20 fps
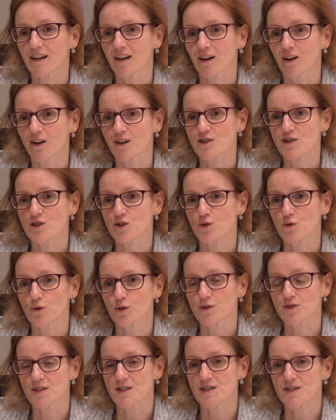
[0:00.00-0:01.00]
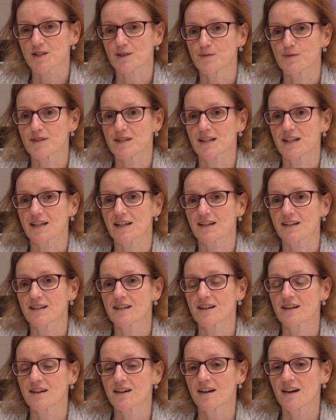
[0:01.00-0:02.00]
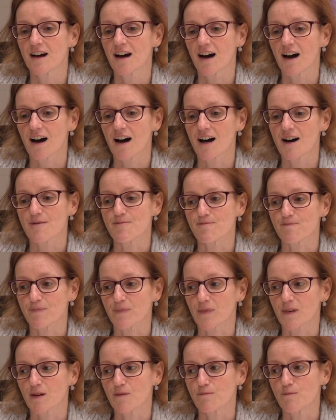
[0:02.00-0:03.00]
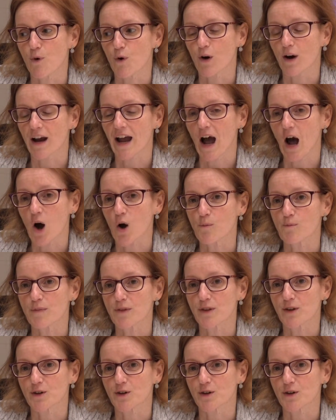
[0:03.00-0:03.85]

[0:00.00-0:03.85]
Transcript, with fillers: and our school systems need um, more help in